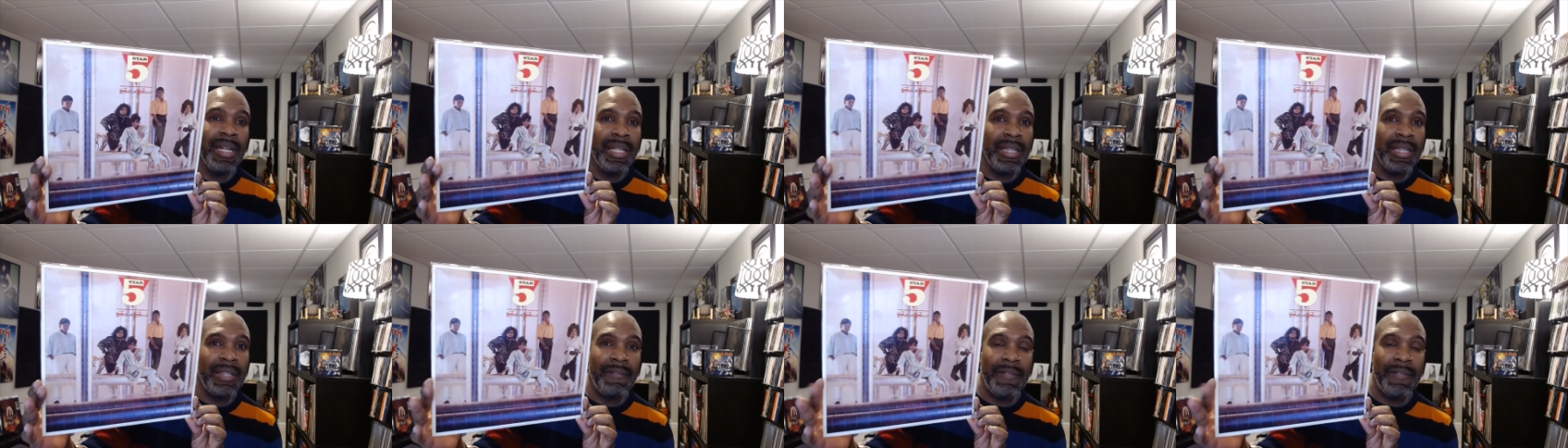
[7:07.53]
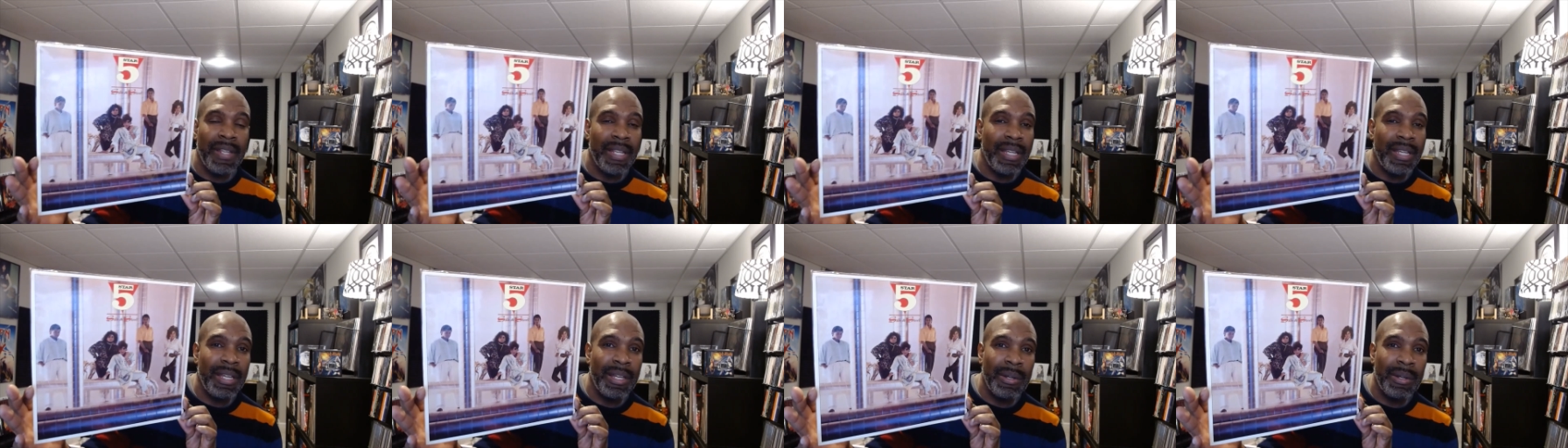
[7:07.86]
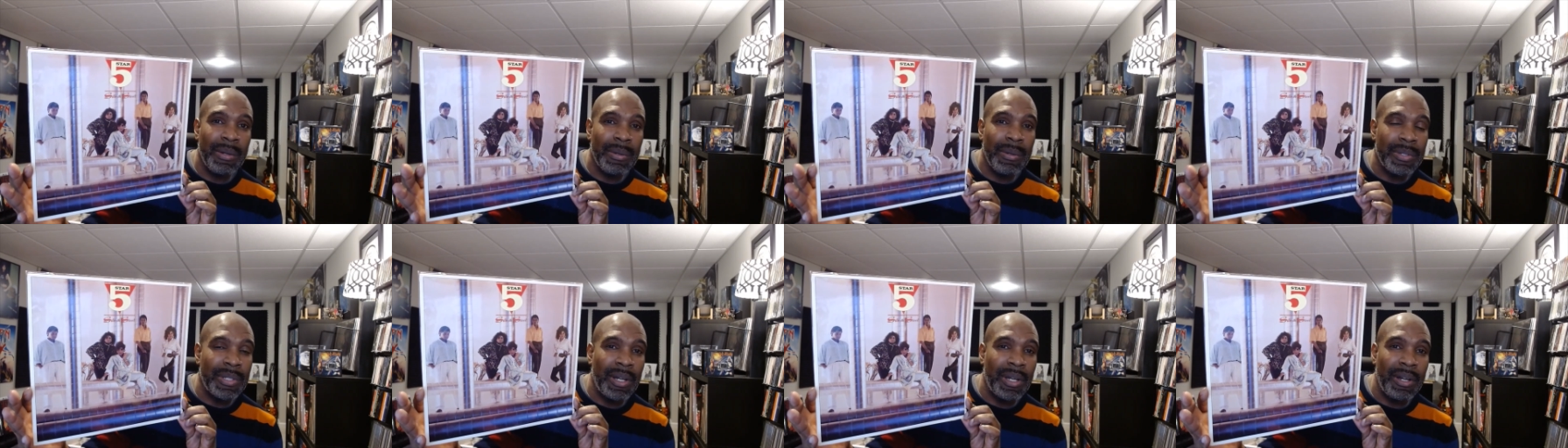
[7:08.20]
the
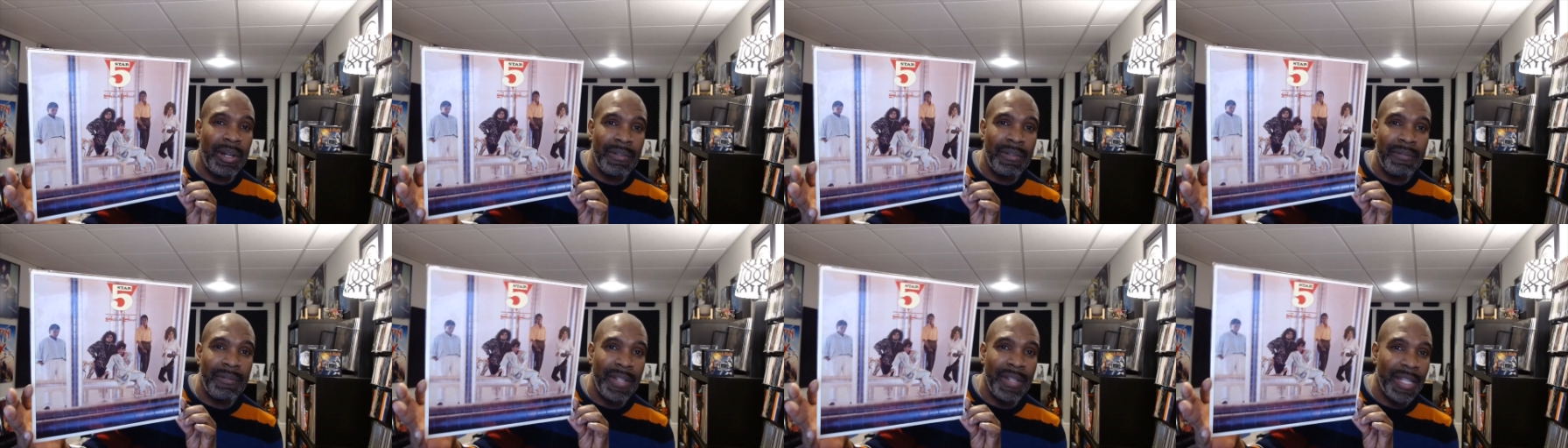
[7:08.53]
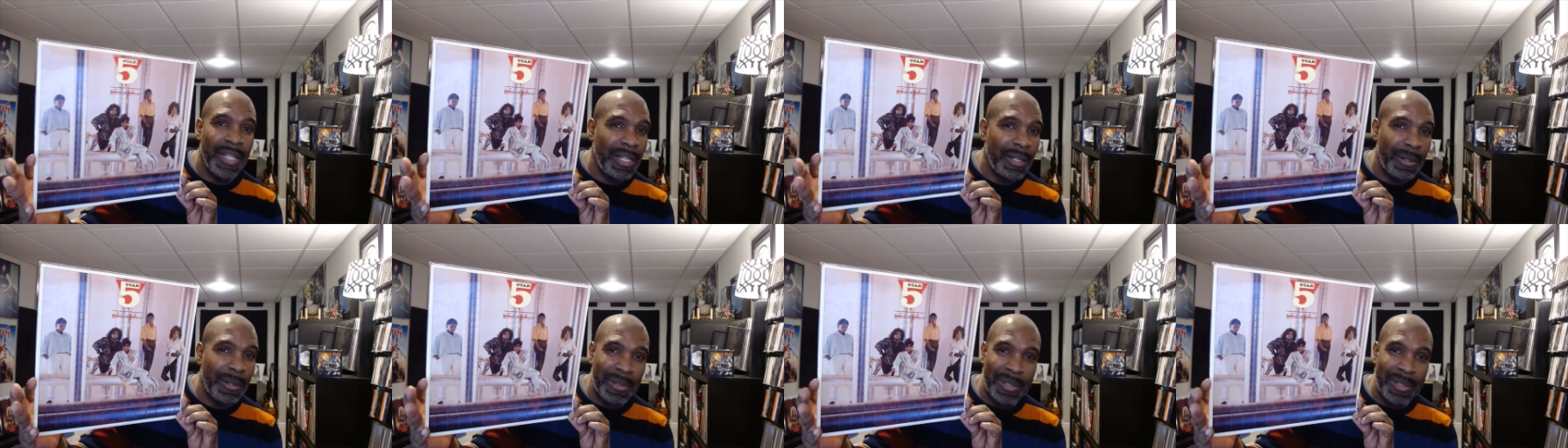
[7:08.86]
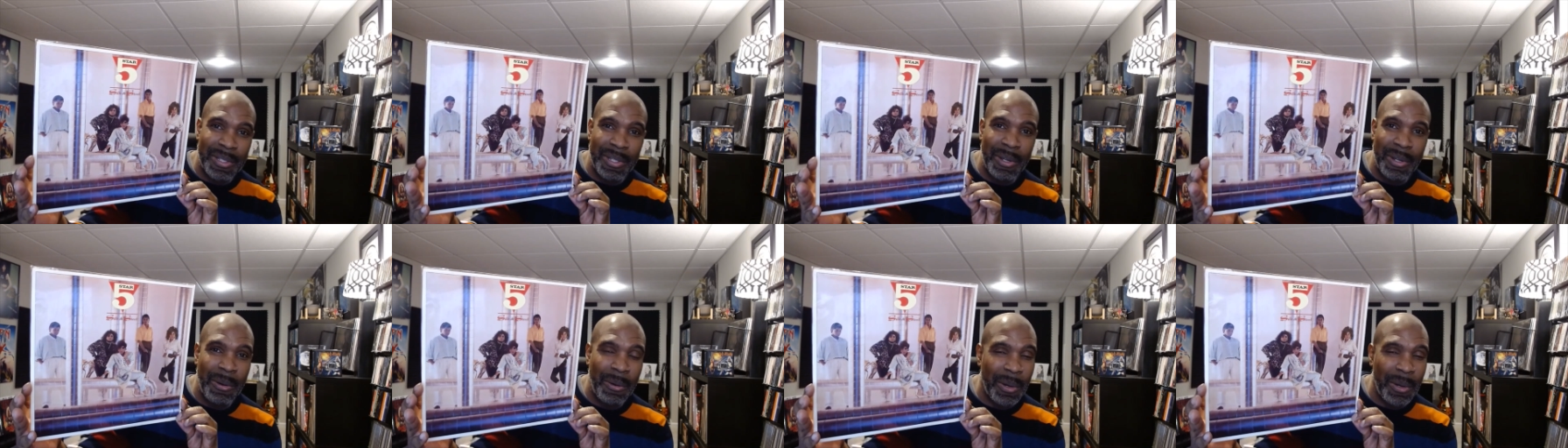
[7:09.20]
videos on Video
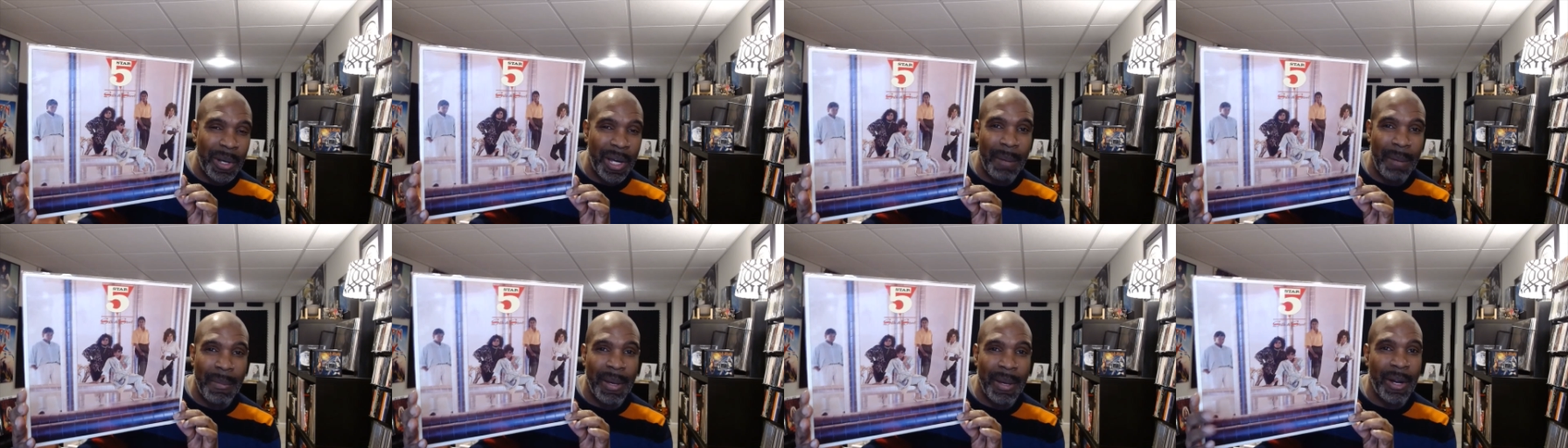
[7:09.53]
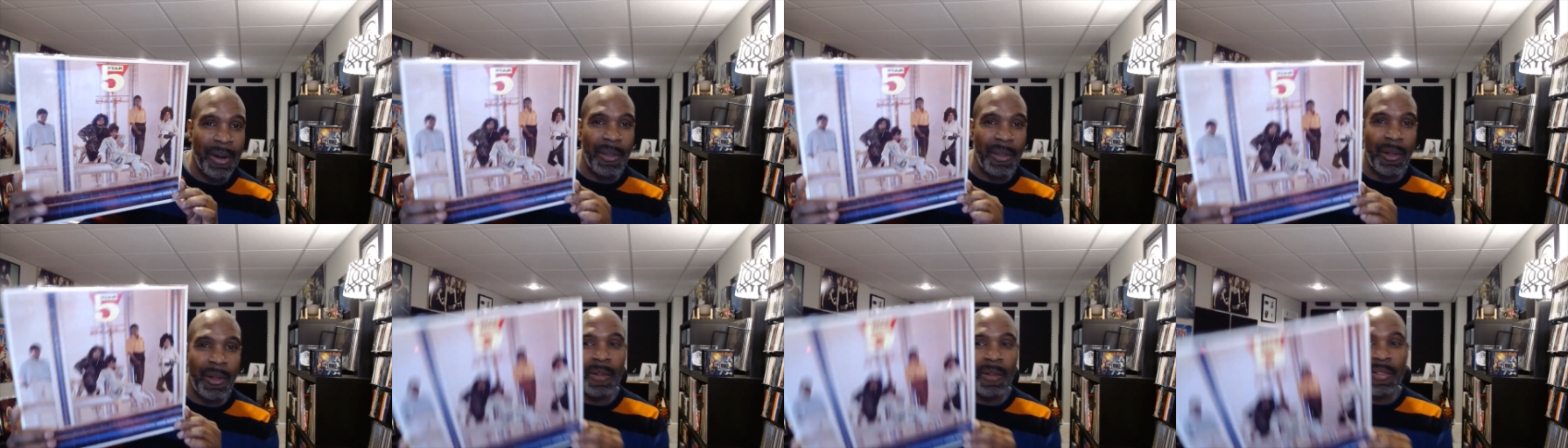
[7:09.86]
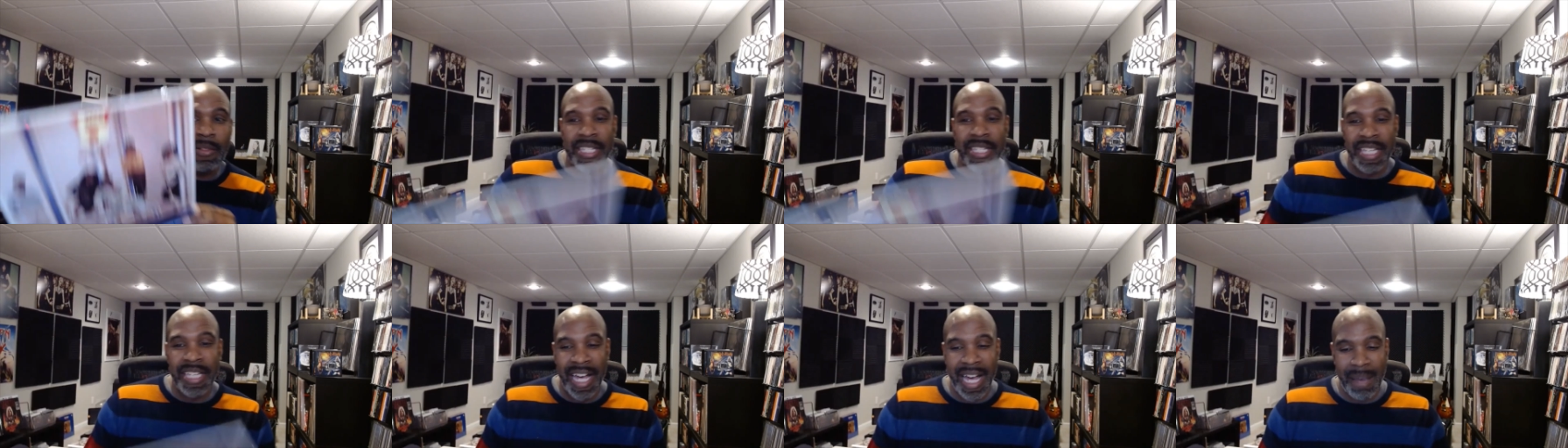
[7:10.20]
Soul coming on all
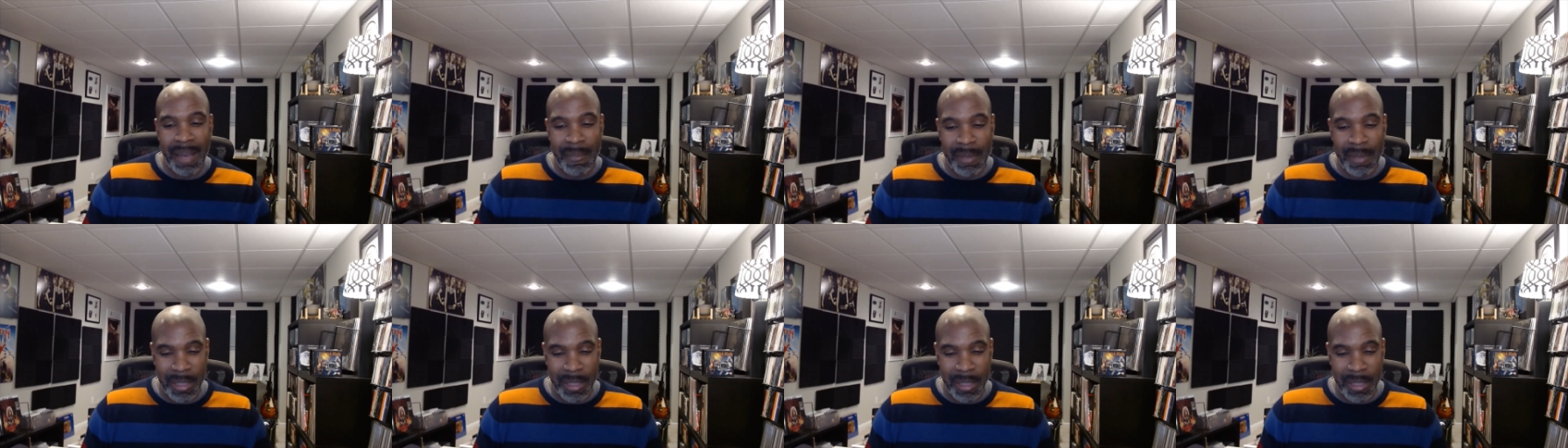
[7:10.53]
the time,